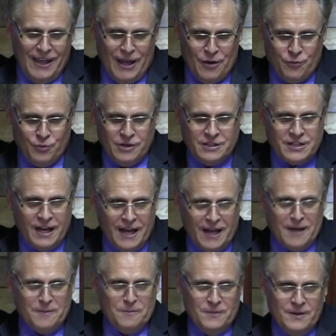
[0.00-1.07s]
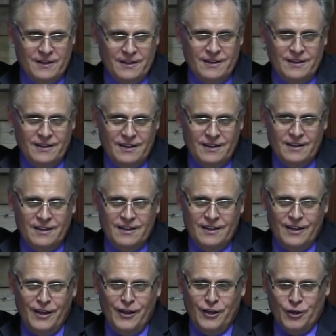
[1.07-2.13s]
Every time
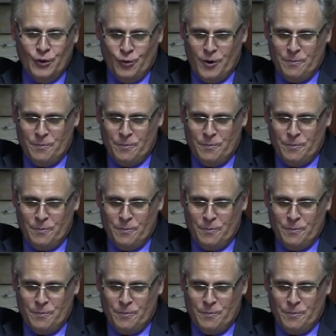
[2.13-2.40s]
you